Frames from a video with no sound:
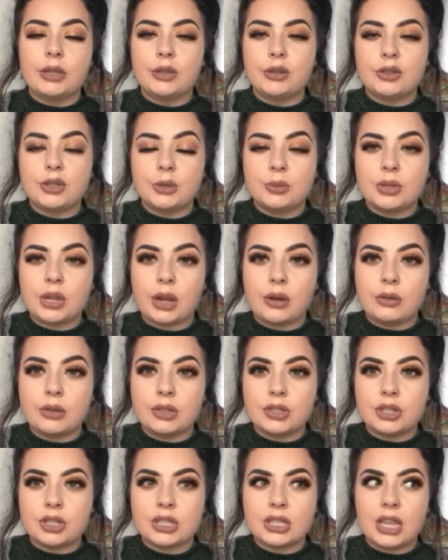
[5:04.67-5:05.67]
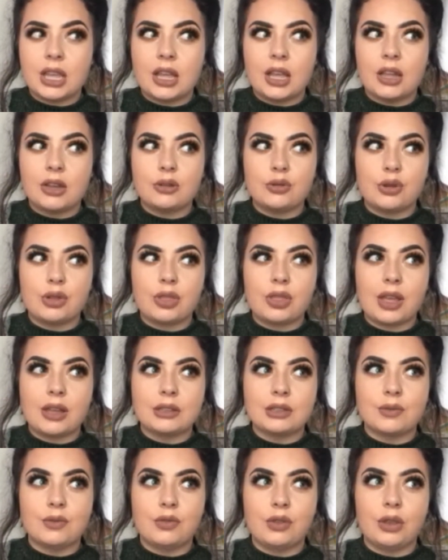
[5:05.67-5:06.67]
YouTube channel has just hit
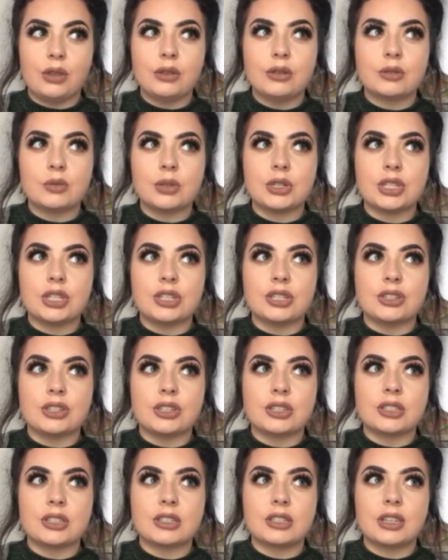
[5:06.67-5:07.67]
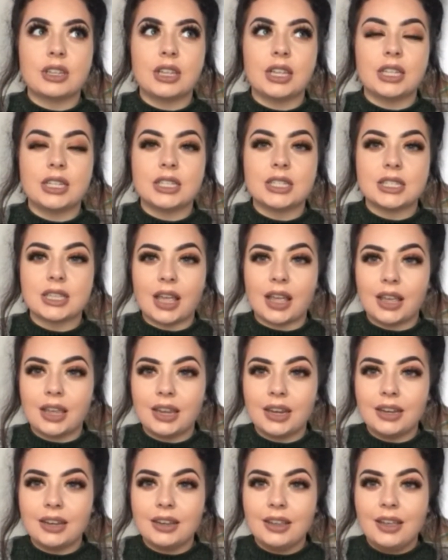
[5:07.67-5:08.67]
100,000 views, which is just
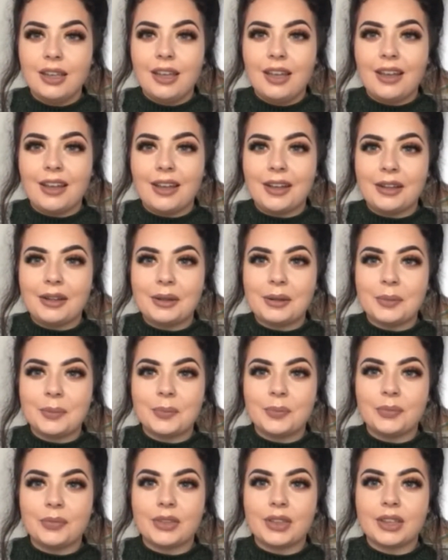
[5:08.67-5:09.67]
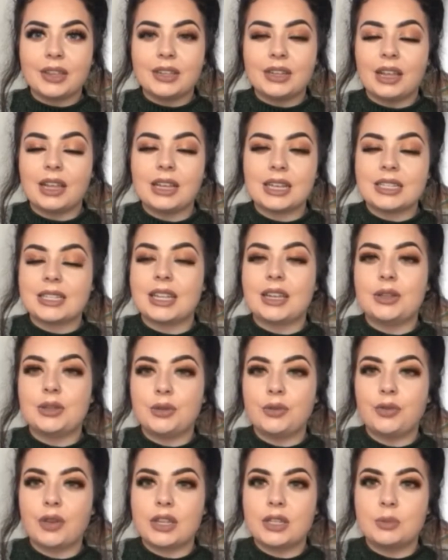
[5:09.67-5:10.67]
insane. Like I said, I
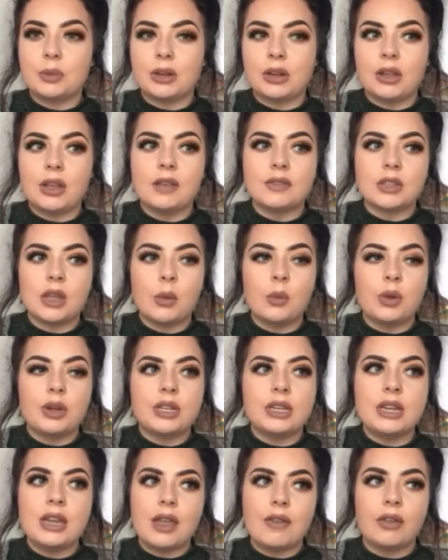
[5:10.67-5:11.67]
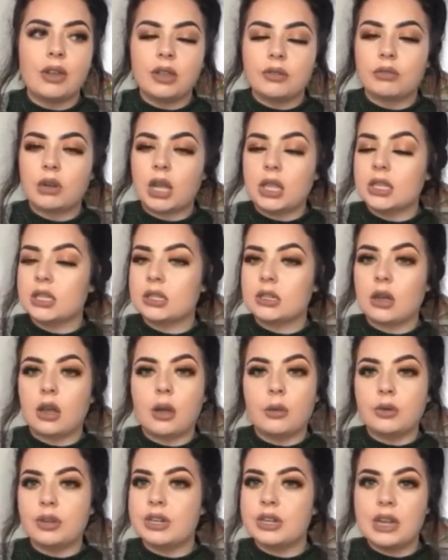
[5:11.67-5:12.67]
do Facebook Lives. I would never, right at the start,
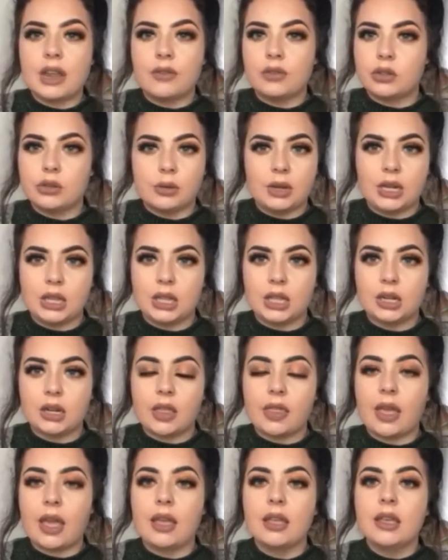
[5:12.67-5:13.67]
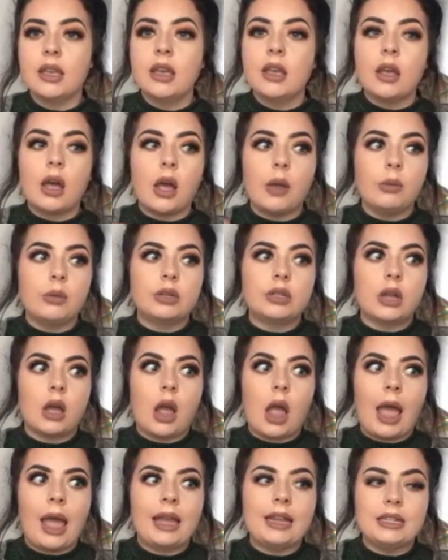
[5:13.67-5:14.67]
I would never do anything like that. I would
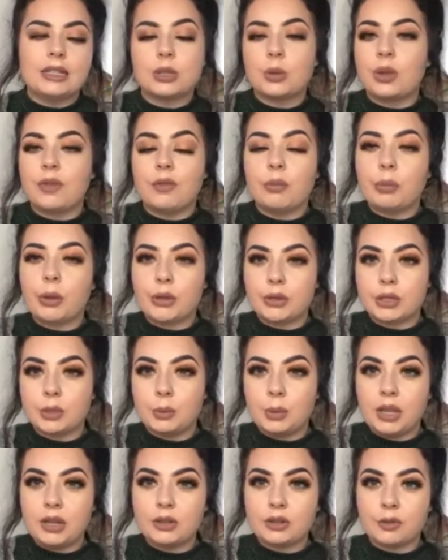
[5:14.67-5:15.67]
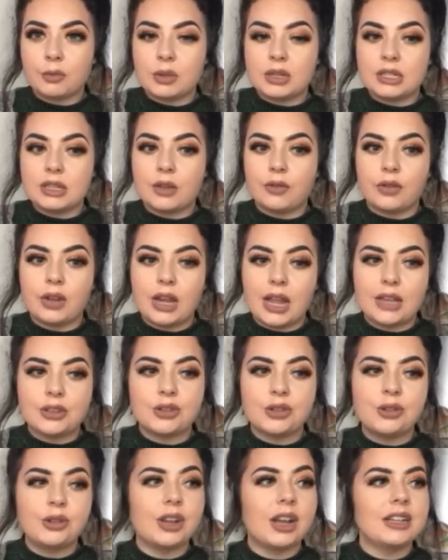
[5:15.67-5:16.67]
hate to even post a picture of myself, and
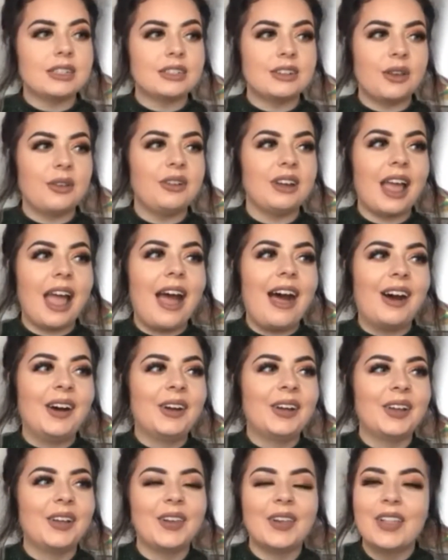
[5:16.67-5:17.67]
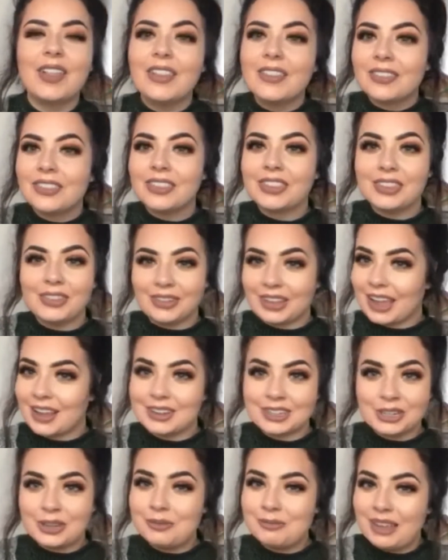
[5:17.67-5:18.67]
as you guys know now, you
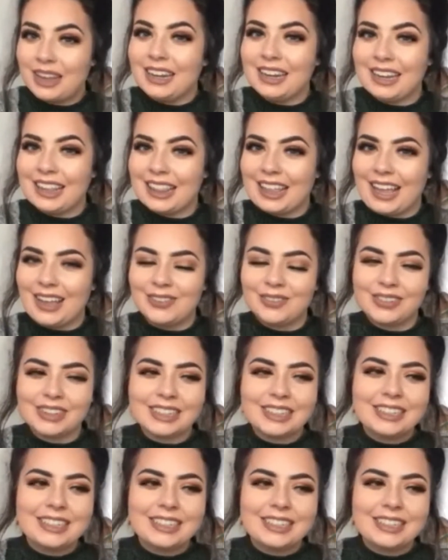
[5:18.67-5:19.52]
get too many of them.